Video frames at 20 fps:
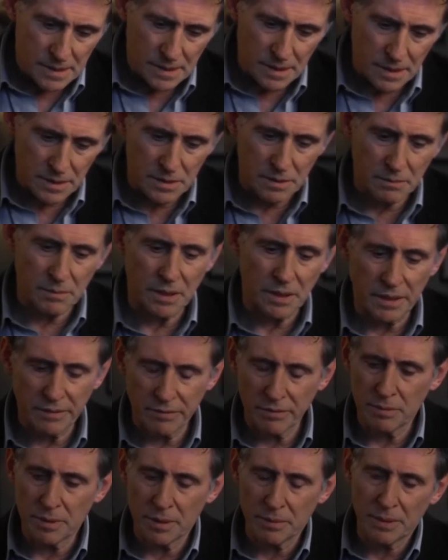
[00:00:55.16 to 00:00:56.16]
It's
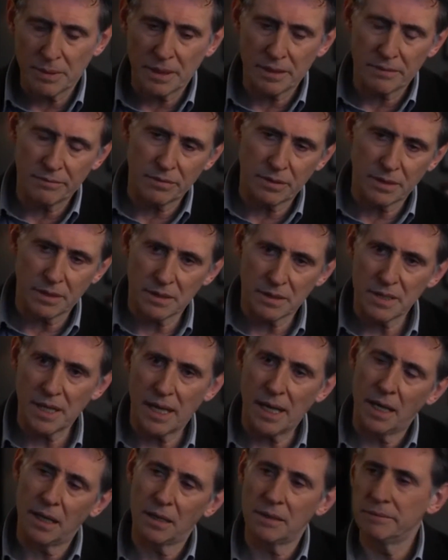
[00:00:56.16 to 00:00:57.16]
unbelievably painful. It's
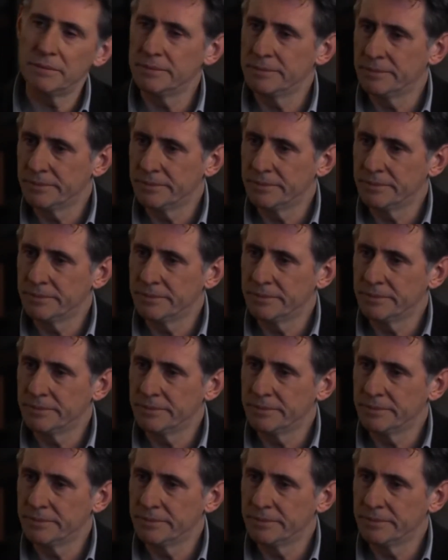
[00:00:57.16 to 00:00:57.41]
hell.